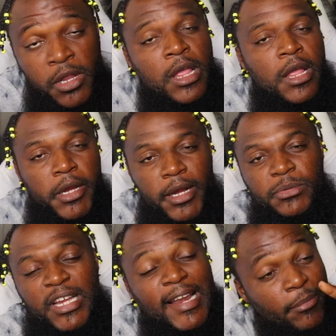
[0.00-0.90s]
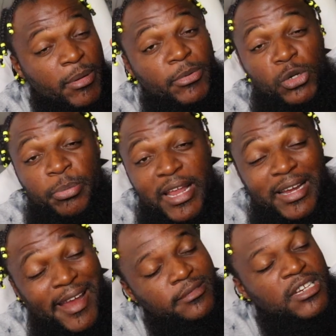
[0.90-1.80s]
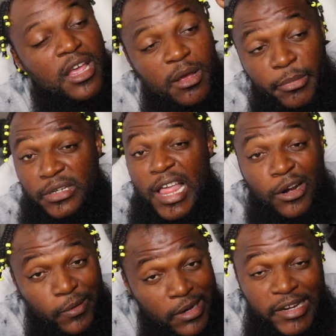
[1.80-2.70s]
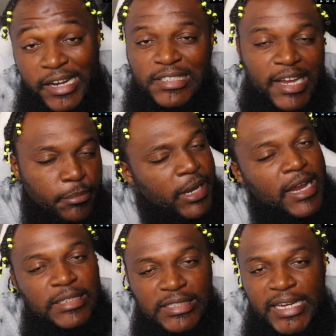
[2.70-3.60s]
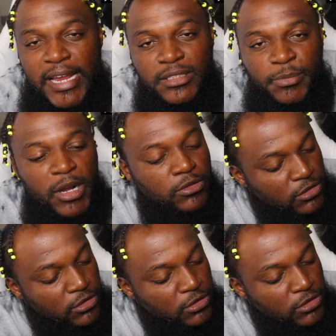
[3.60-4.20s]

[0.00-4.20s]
You know what I'm saying? A lot of people do play games, but a lot of real niggas ain't playing these games, bro.